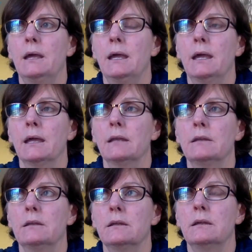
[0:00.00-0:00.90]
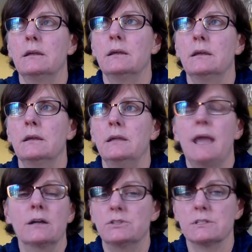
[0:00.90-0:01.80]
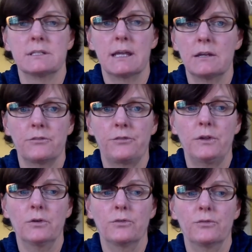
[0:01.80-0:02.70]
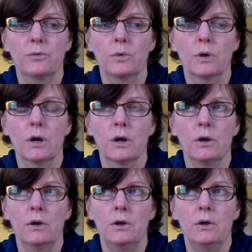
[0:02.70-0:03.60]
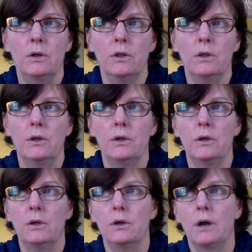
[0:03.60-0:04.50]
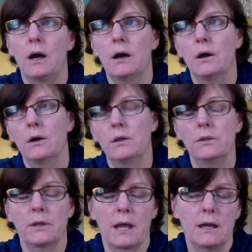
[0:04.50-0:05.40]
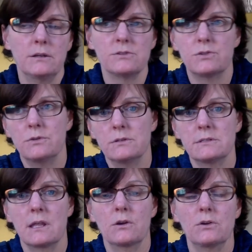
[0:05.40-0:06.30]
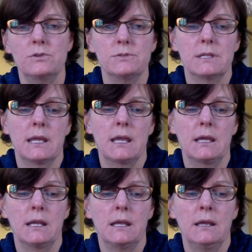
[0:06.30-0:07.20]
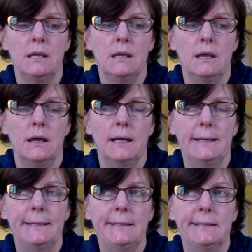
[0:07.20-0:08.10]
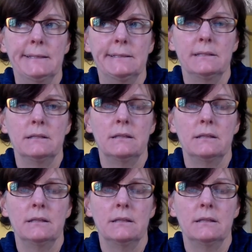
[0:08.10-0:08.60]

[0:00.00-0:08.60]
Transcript: and yeah, just to get a feel for the kind of students that are using it, and